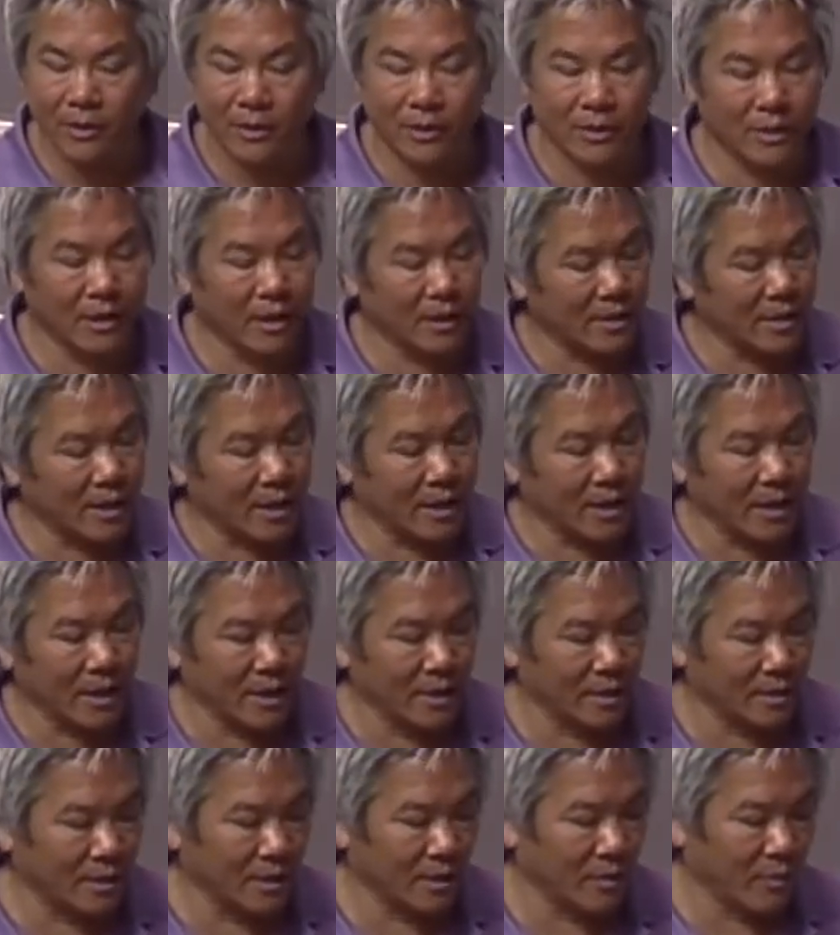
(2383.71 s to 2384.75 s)
and not taking
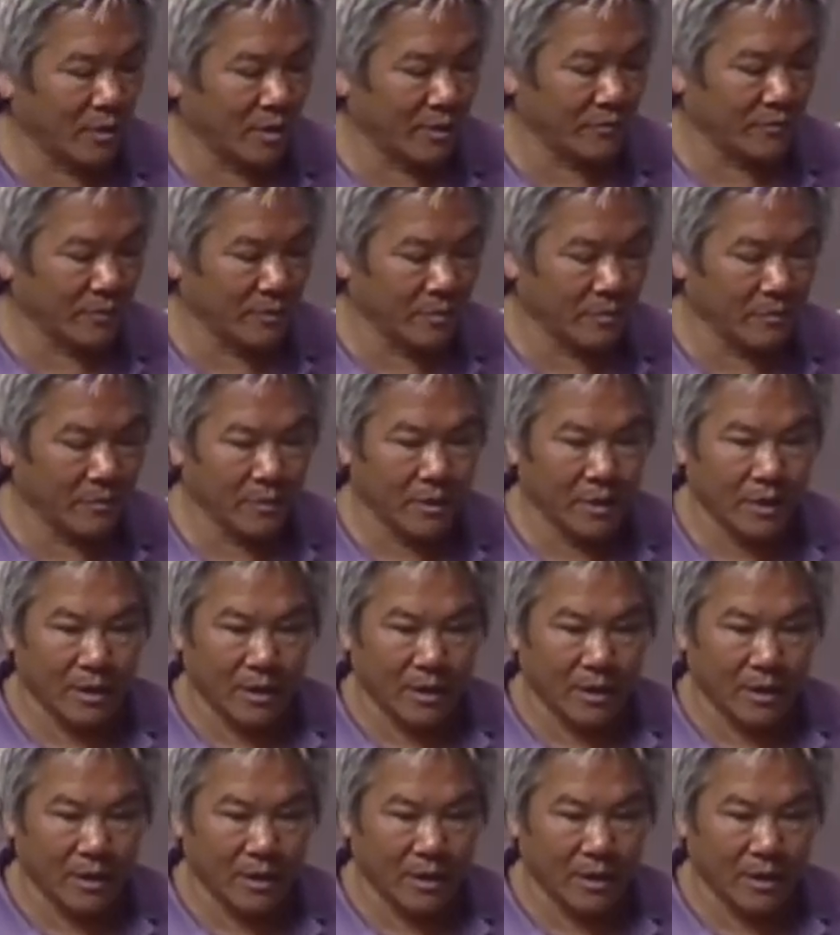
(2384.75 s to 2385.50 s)
anything away from him,